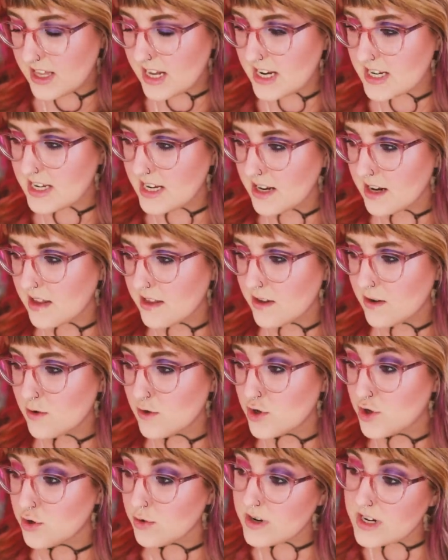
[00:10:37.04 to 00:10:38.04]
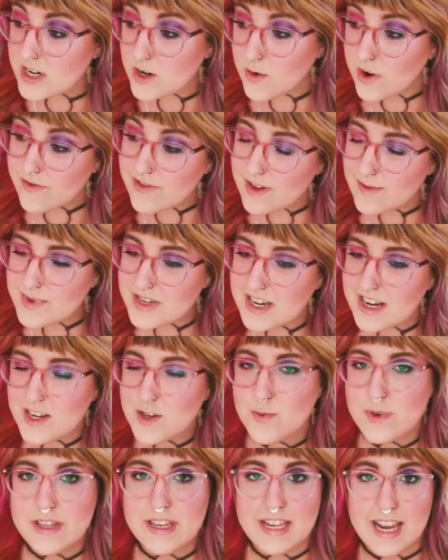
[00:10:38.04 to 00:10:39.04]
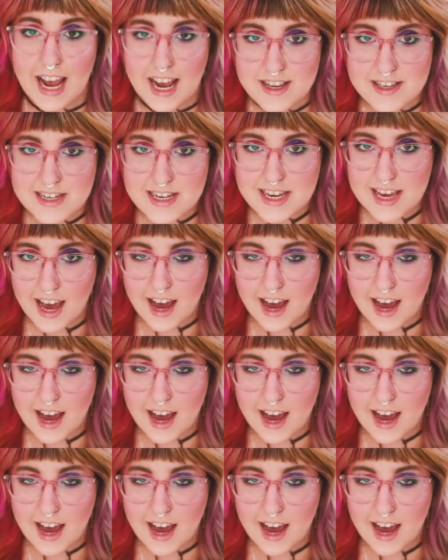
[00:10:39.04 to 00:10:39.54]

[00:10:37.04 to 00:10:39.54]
they did a little trio of lipsticks with Nasty